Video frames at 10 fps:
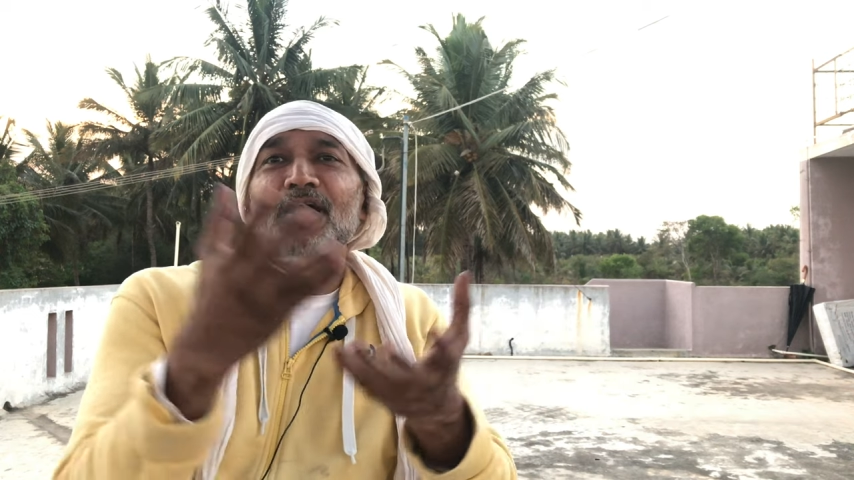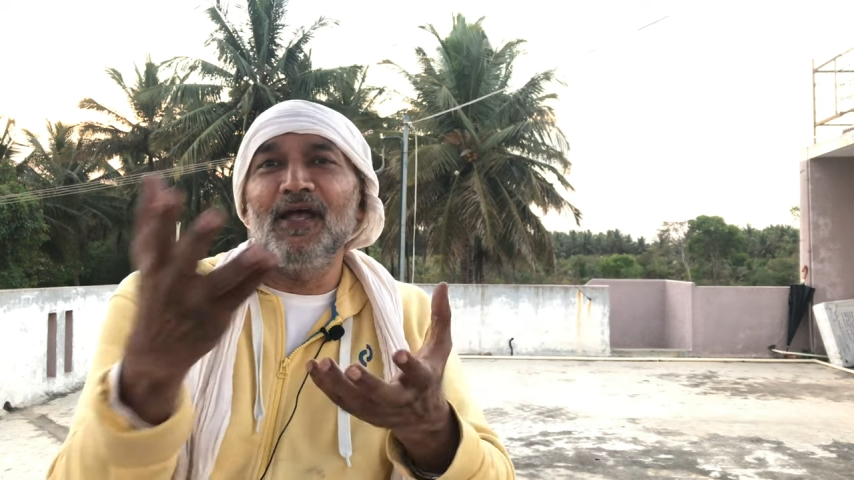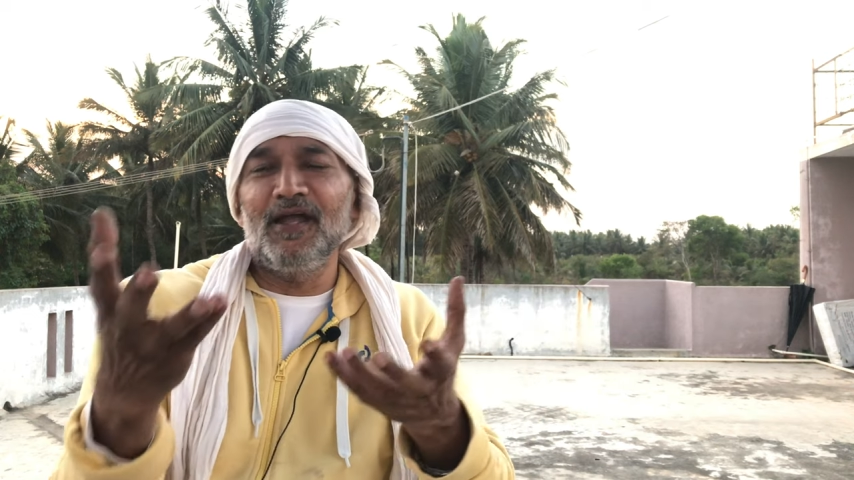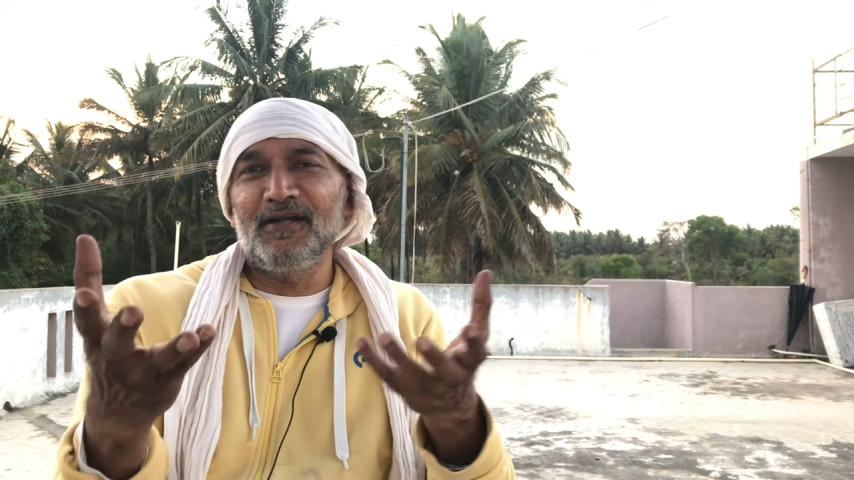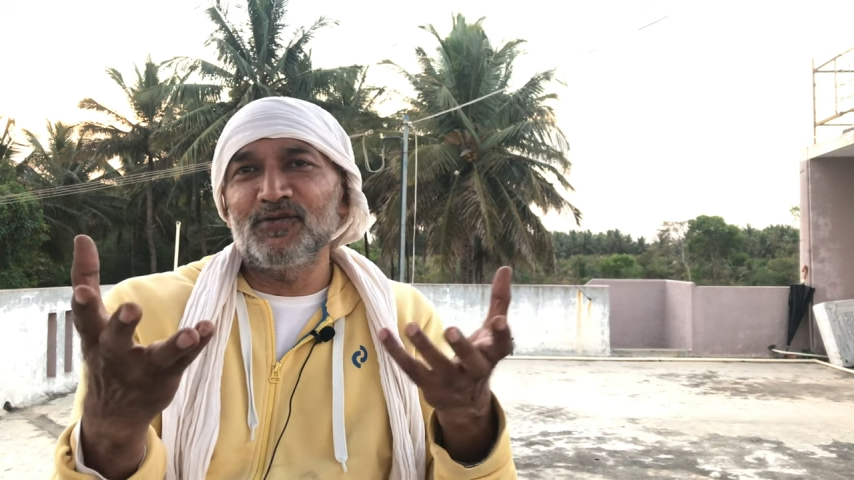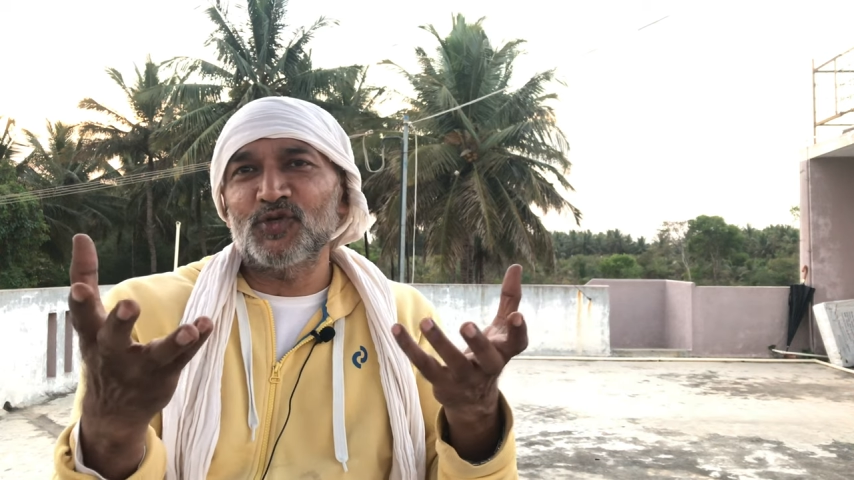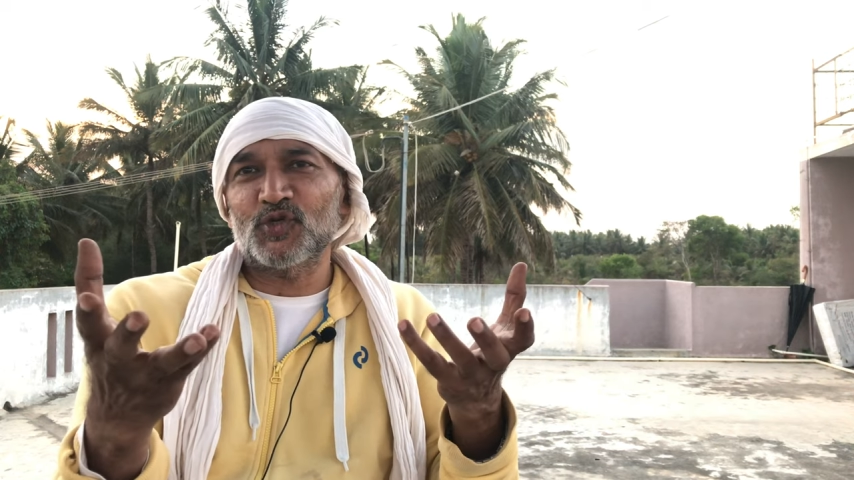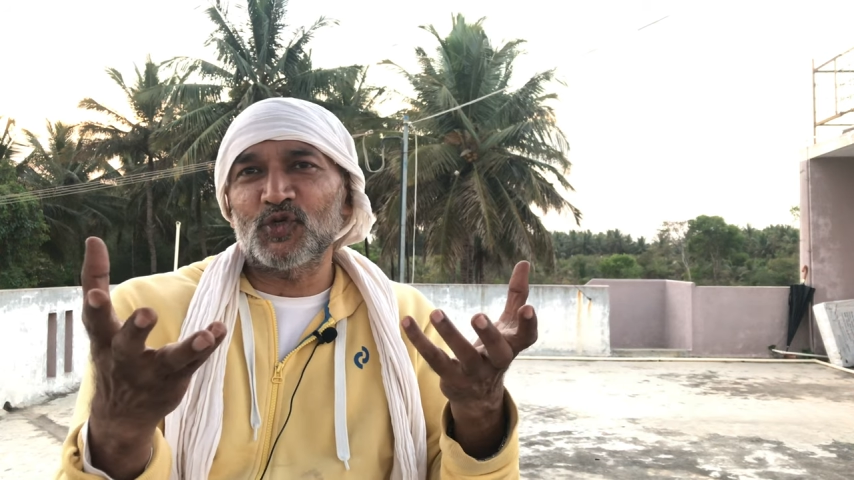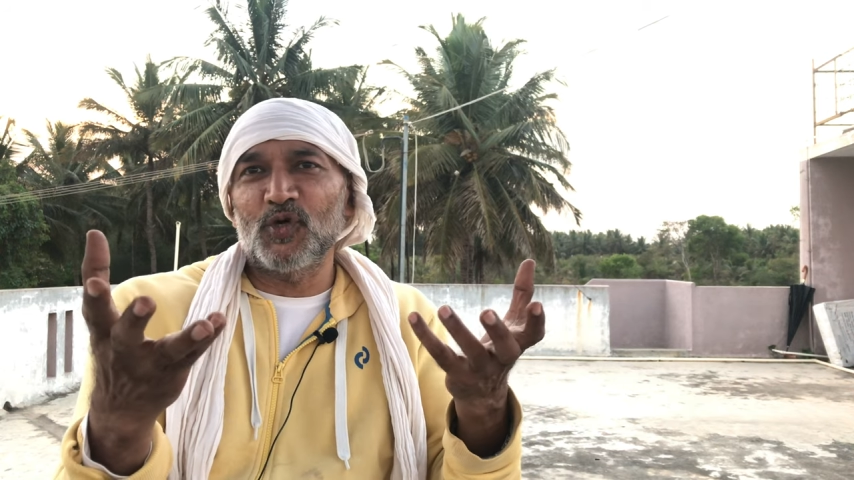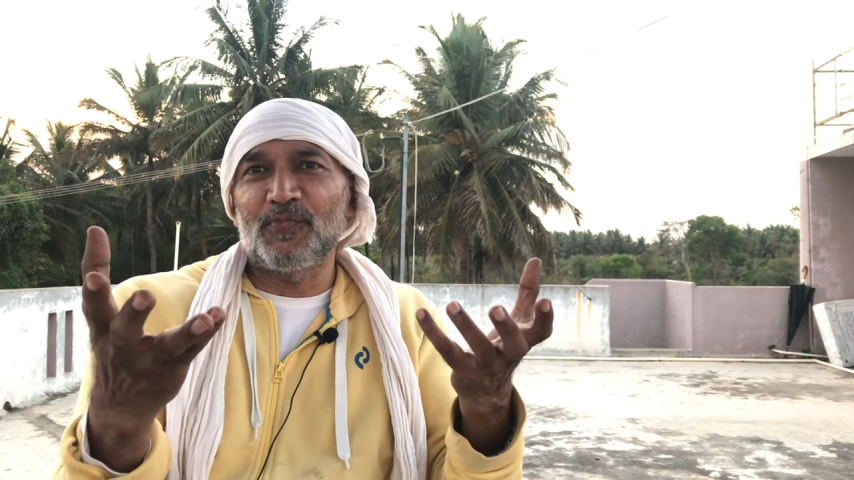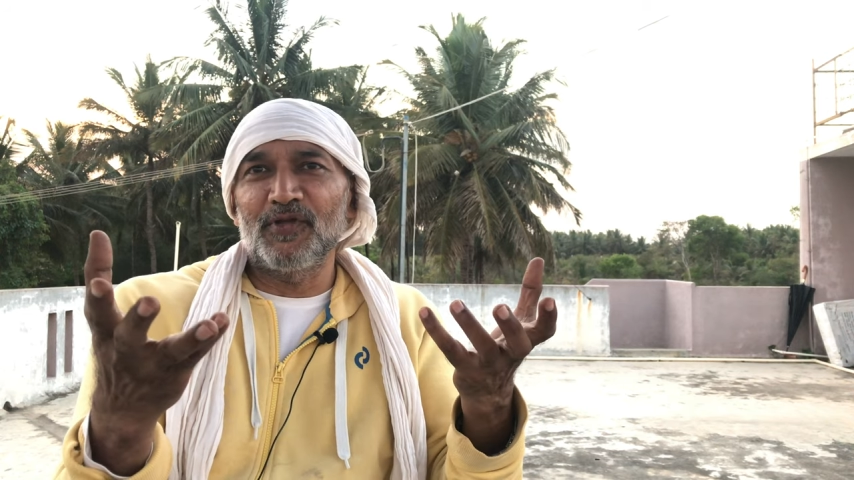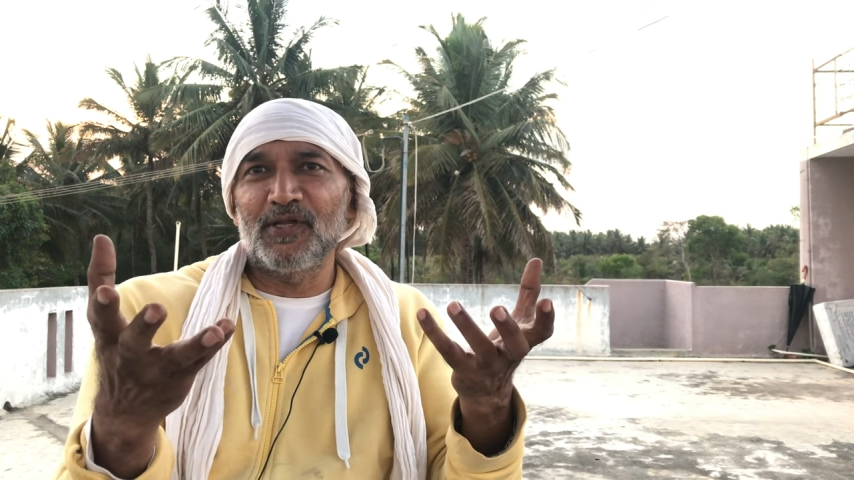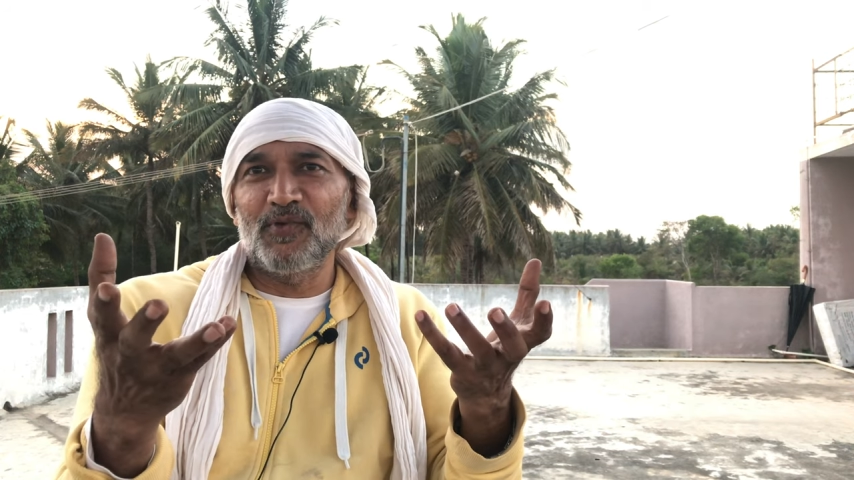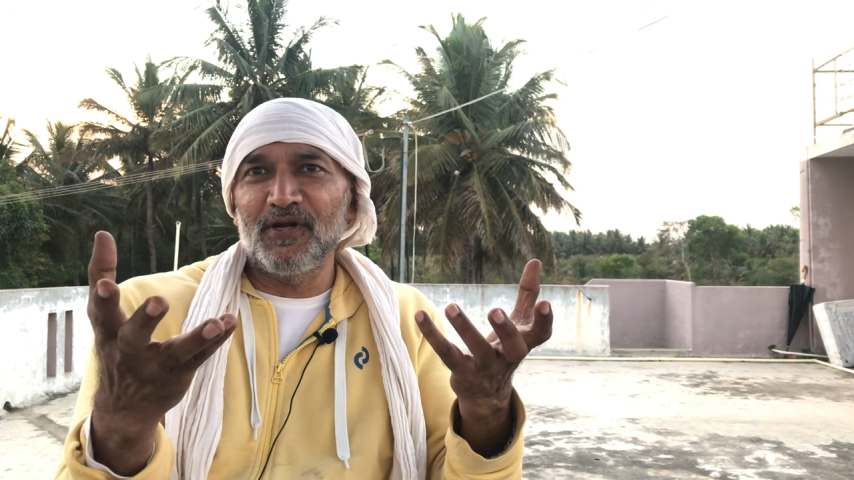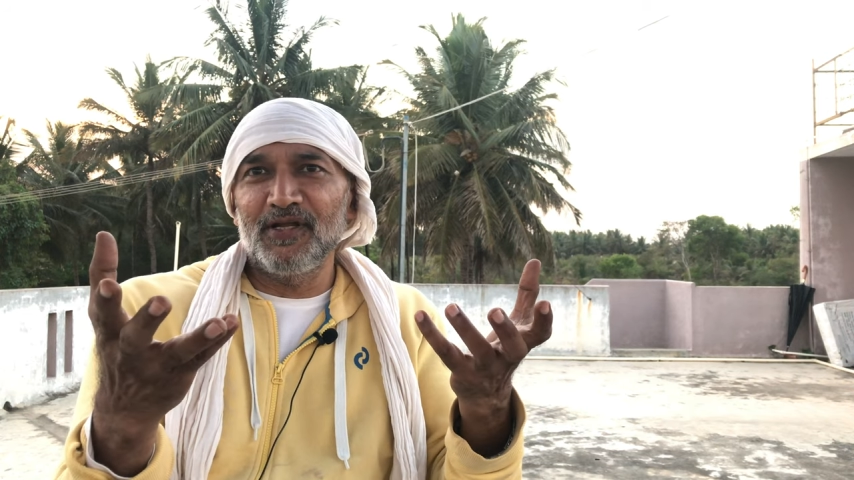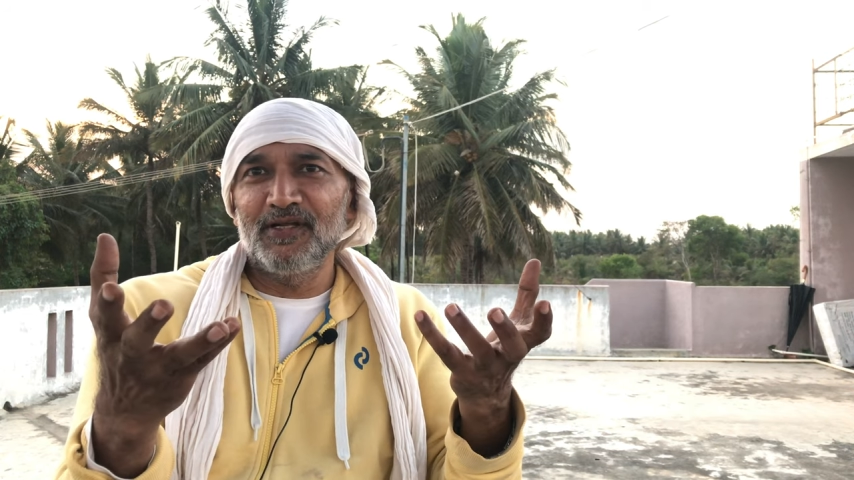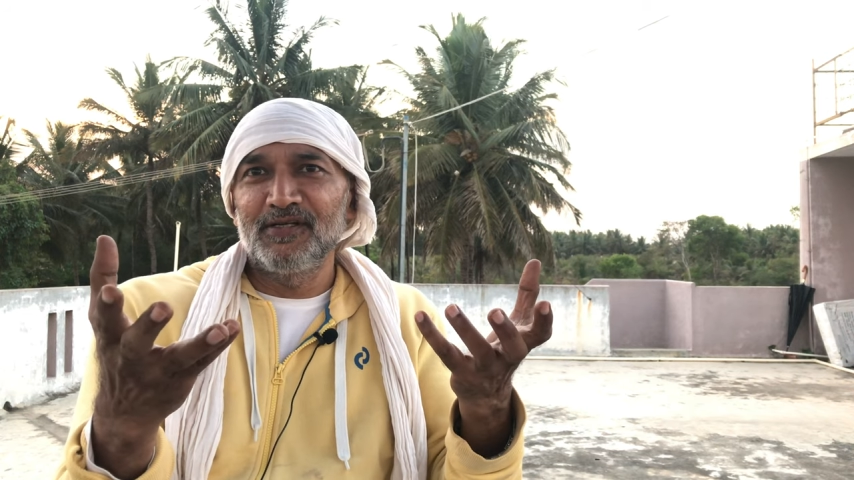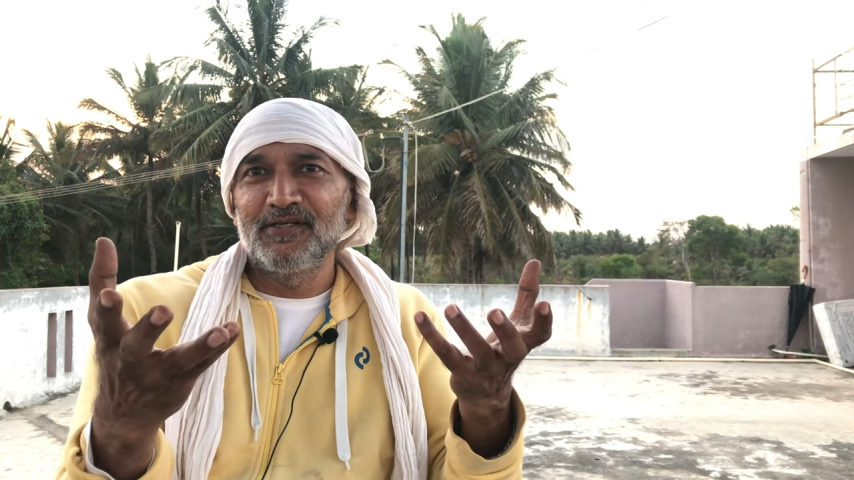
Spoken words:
and show up on the body.